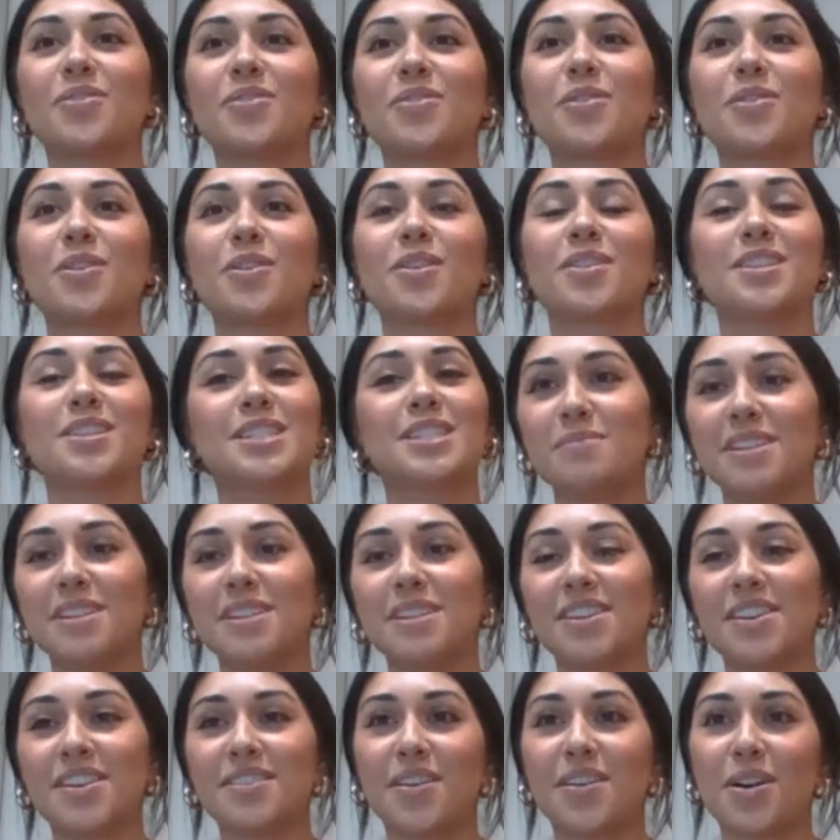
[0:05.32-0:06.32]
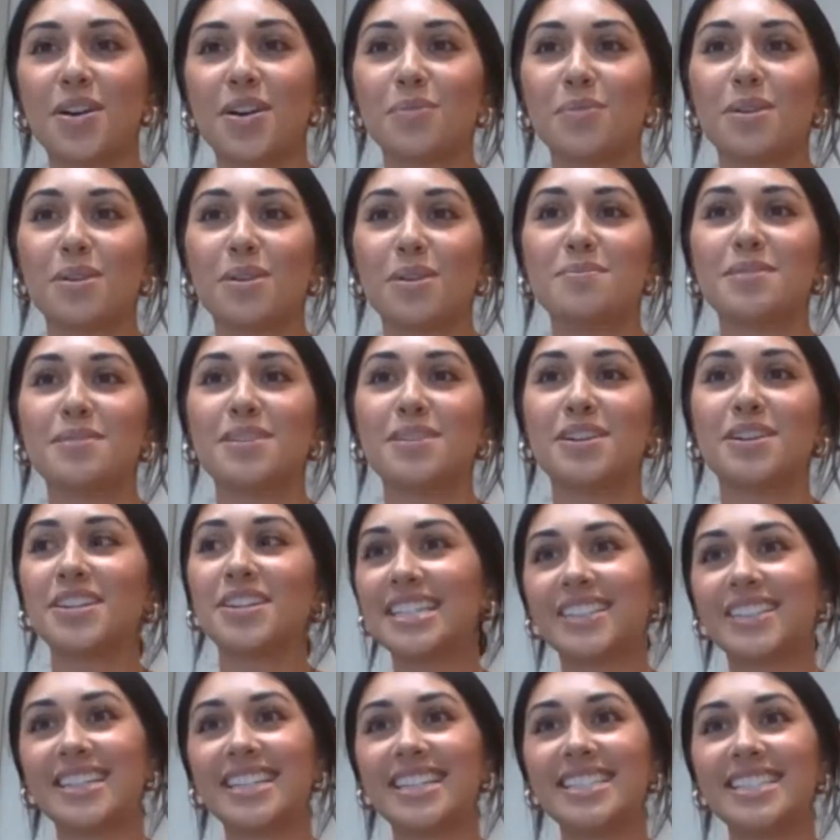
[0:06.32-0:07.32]
fourth installment of our webinar
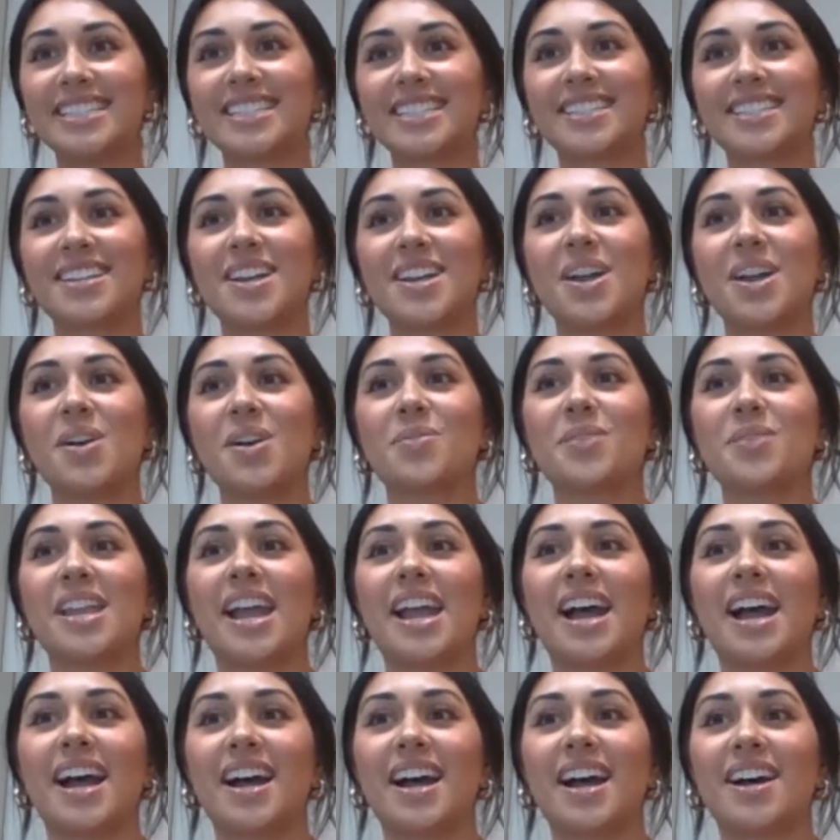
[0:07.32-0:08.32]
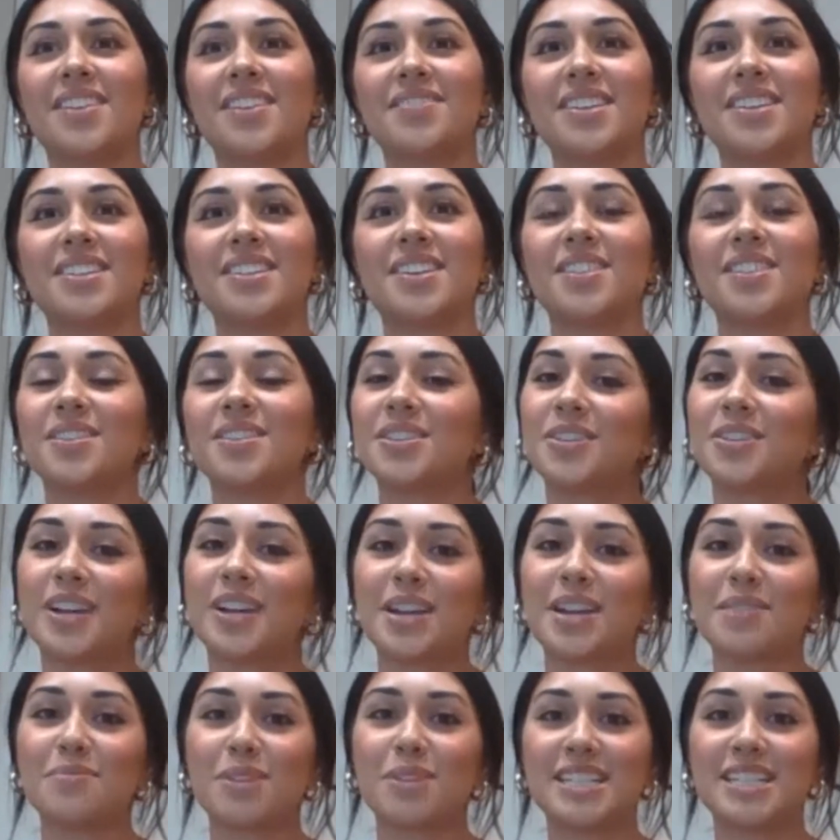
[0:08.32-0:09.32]
series. We have another
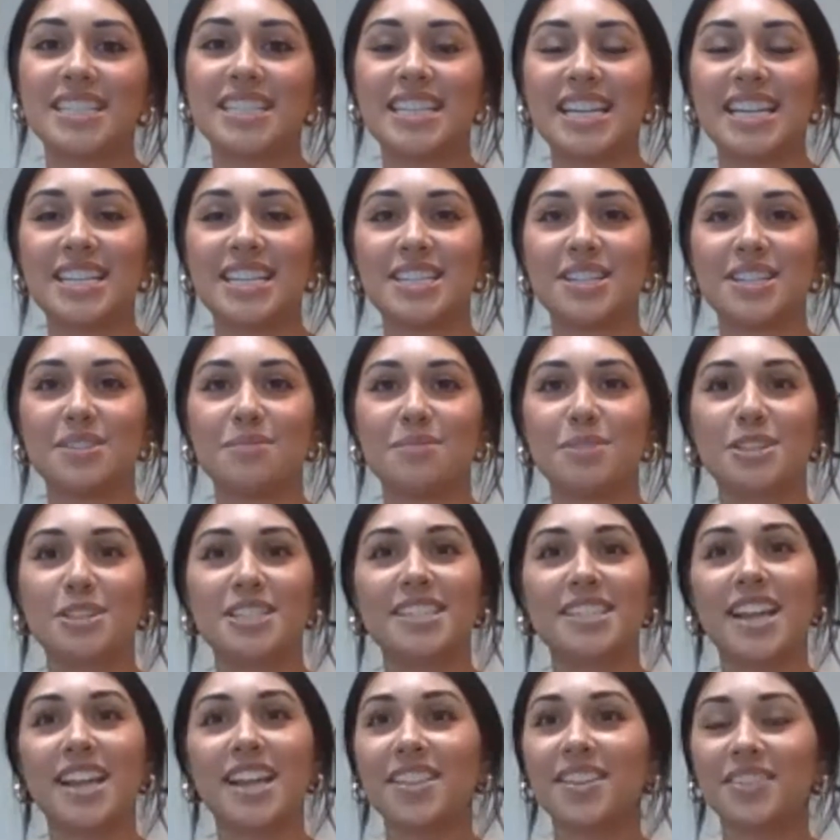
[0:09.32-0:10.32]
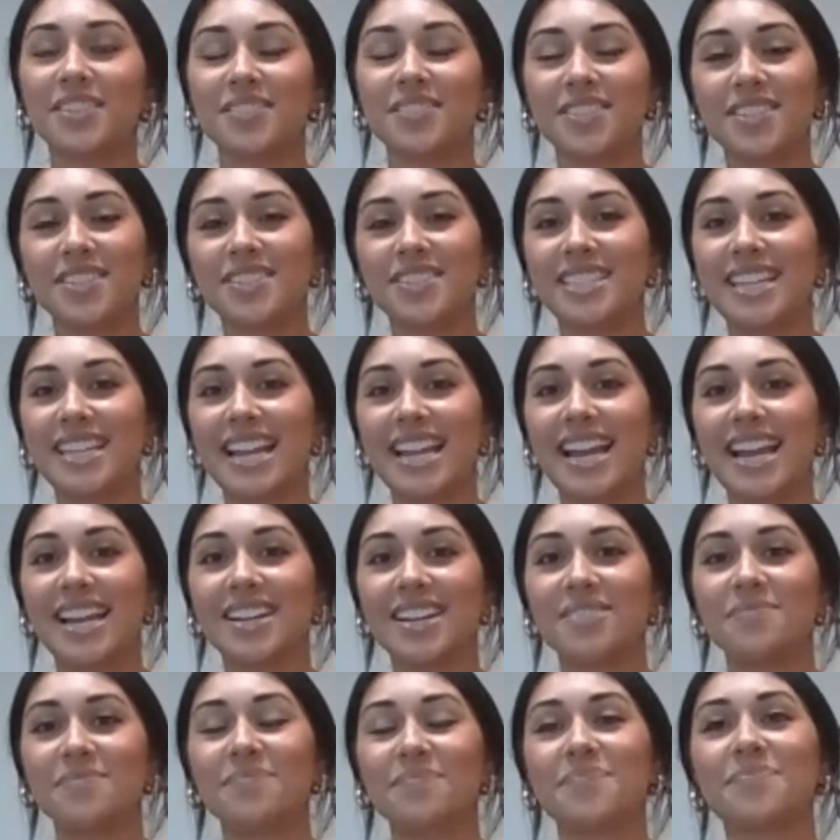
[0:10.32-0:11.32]
great presentation put together for you
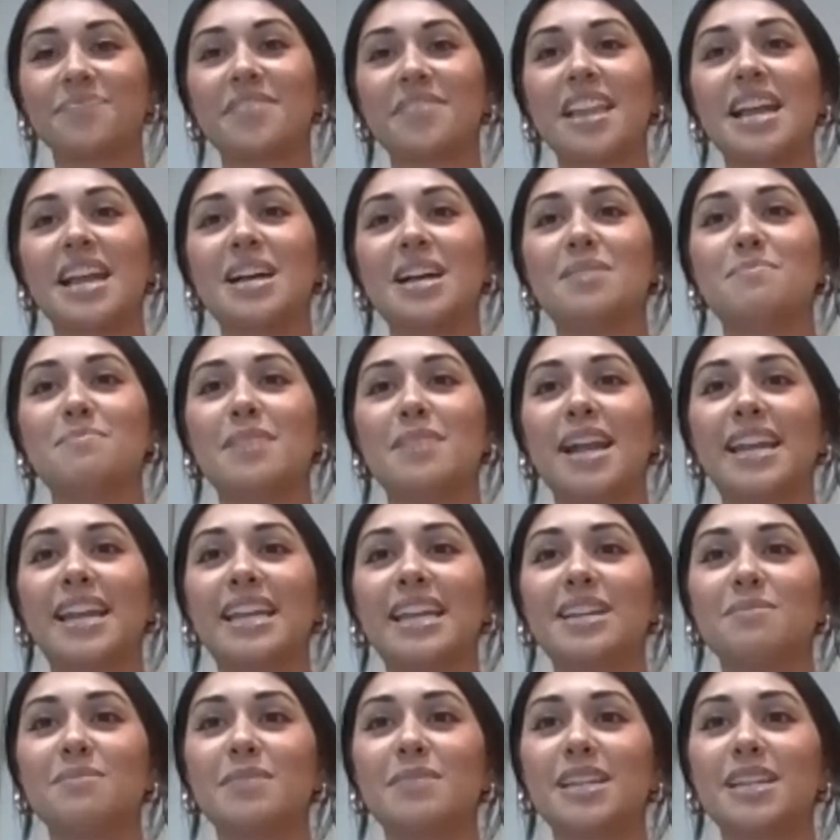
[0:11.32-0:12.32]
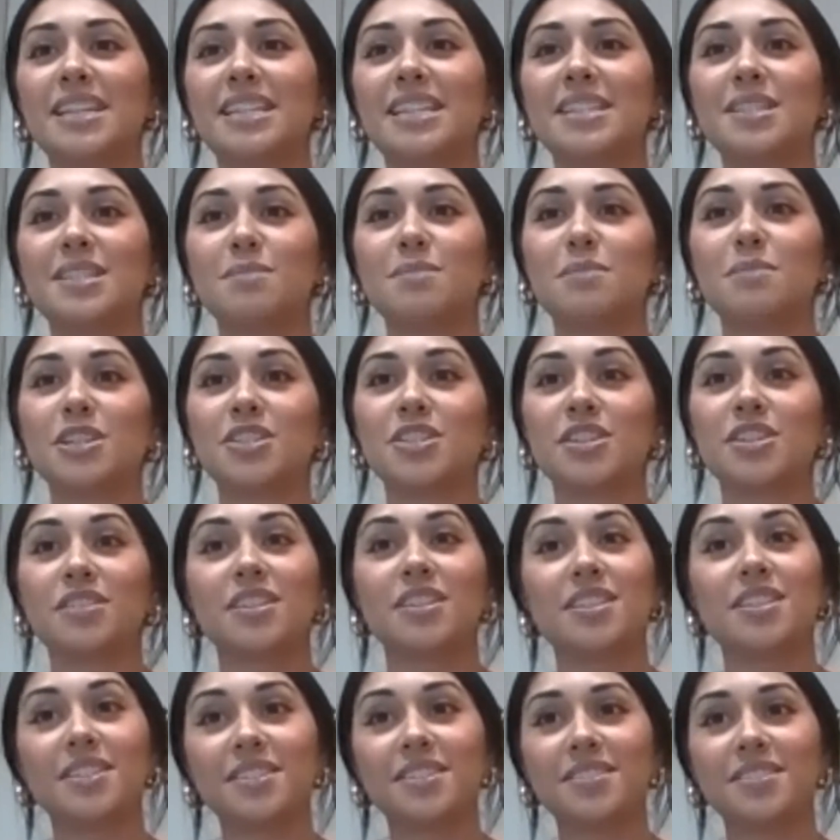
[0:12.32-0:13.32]
today. My name is Misha
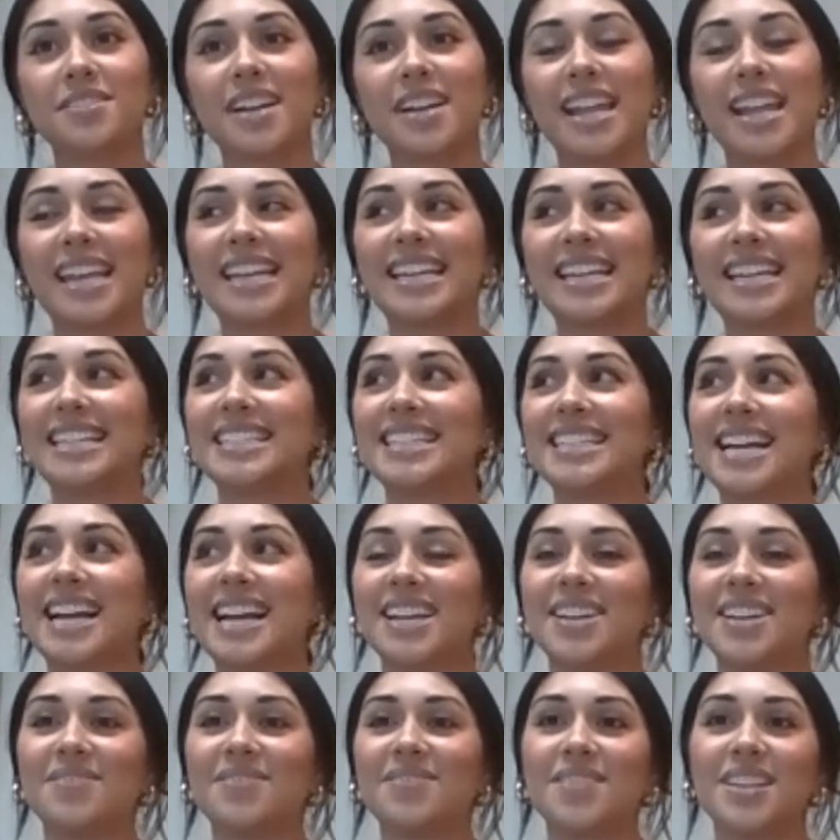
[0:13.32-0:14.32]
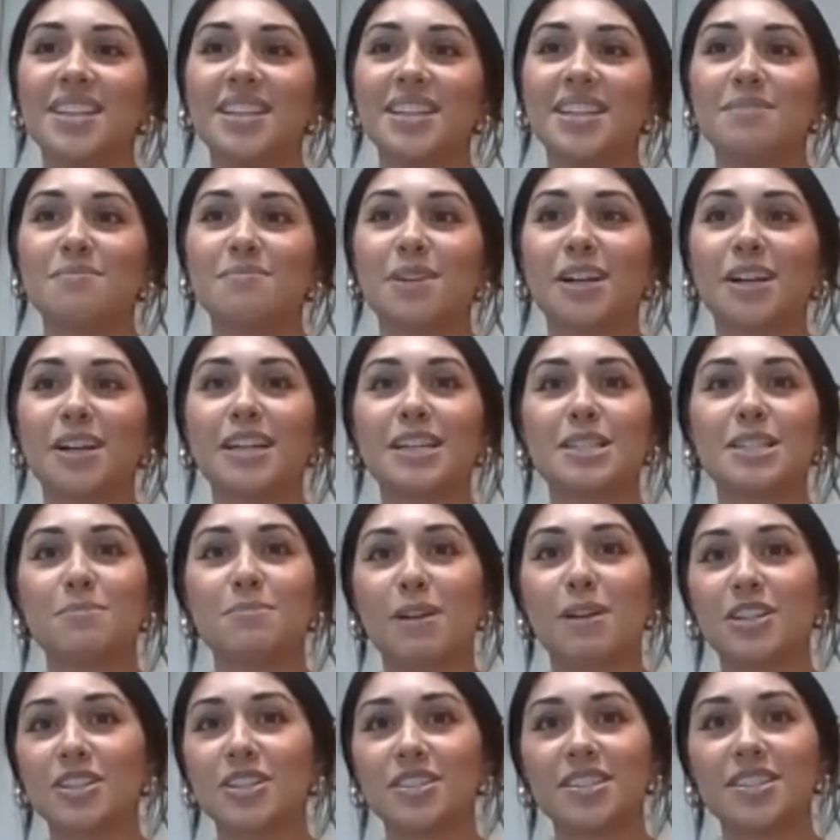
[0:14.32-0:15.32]
Lalou, and I am the marketing
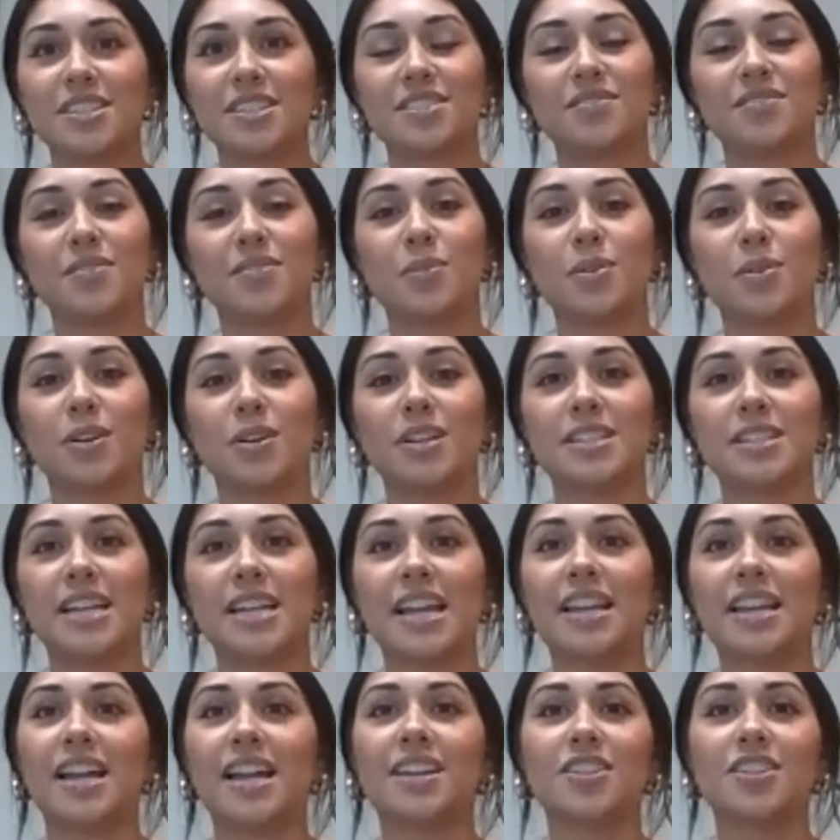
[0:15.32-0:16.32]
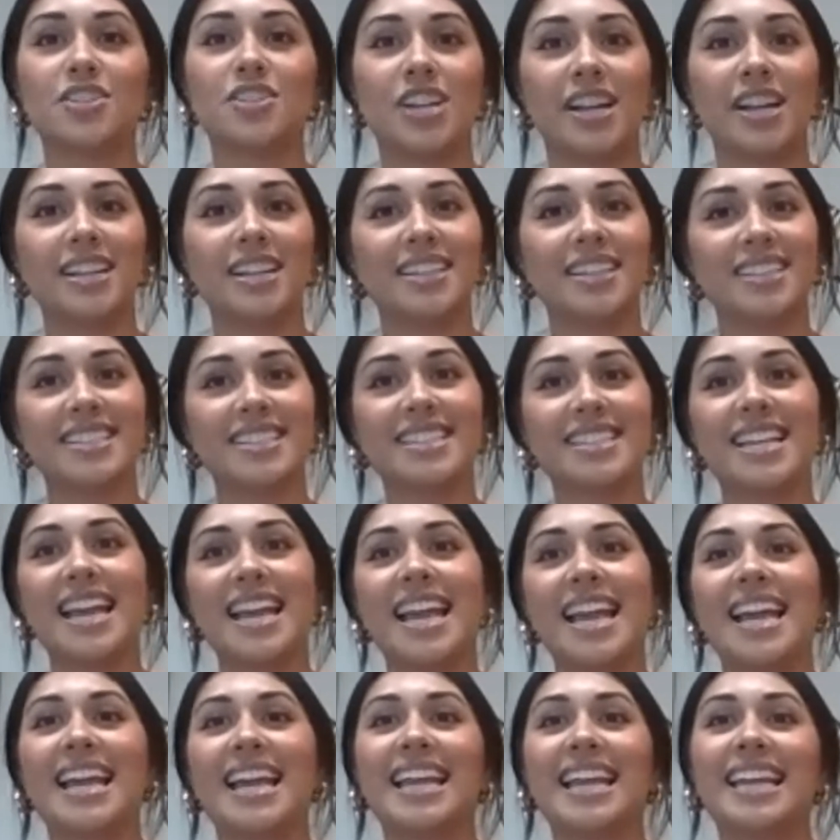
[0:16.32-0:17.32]
specialist for DynaEnergetics,
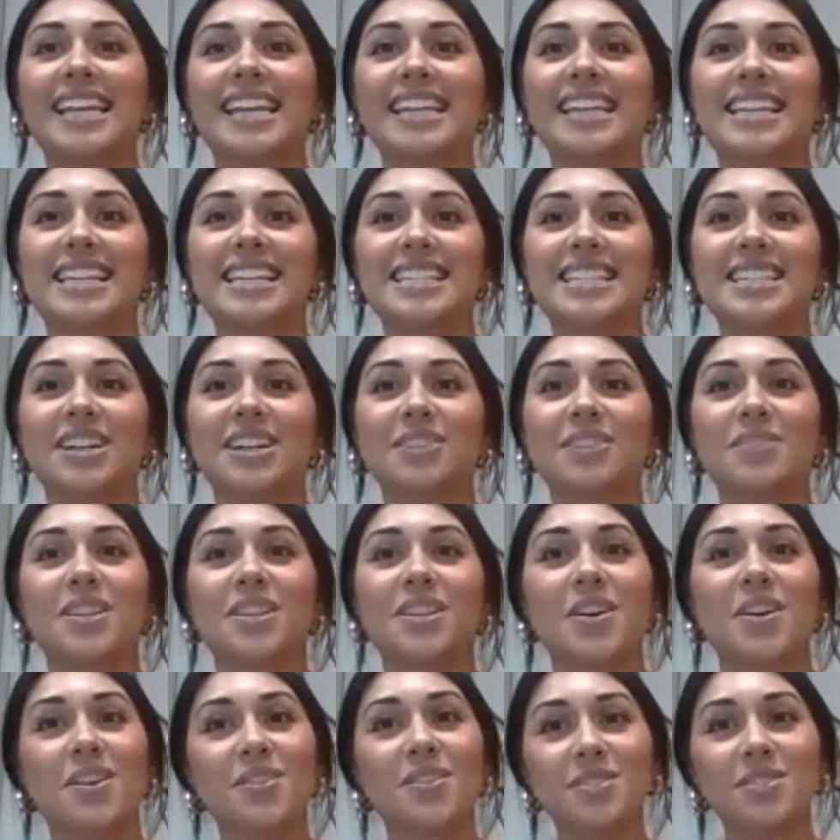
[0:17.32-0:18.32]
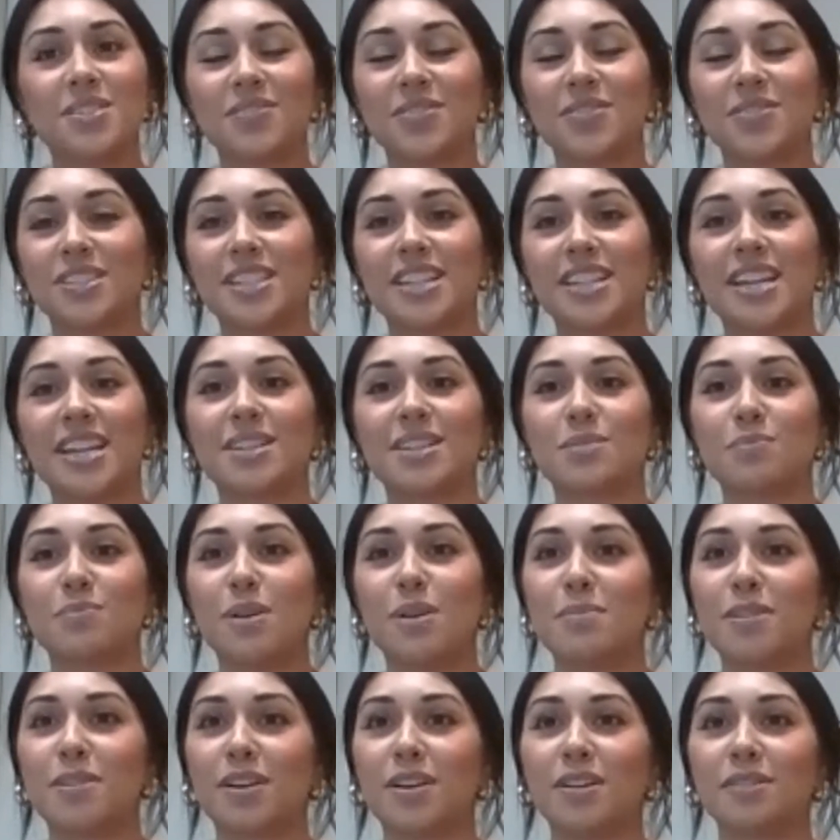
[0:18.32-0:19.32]
and I'll be the host for today's
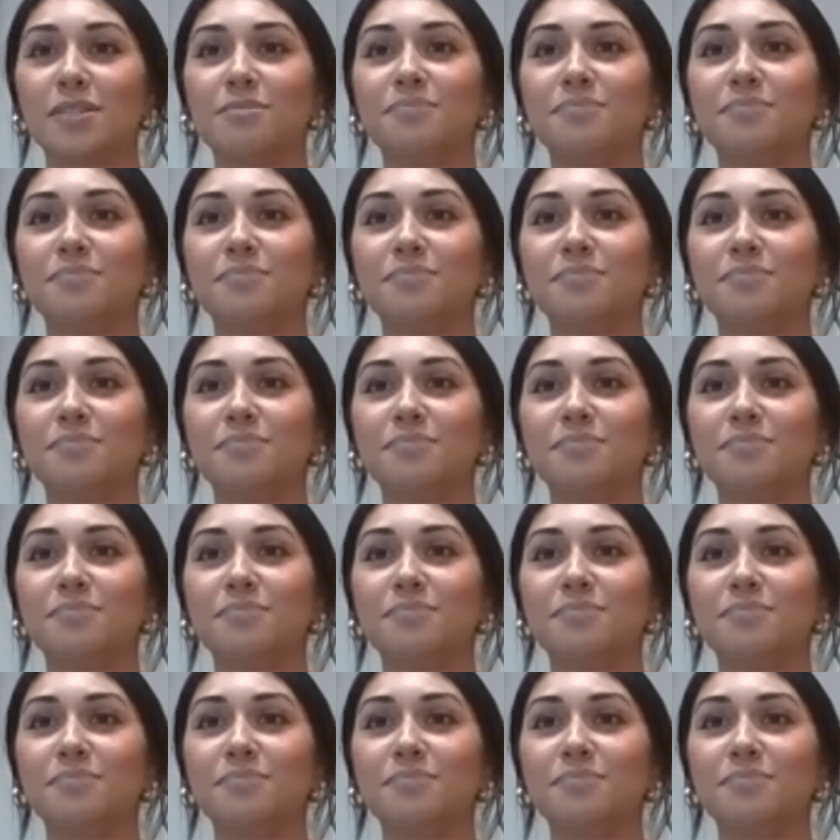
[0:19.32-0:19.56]
webinar.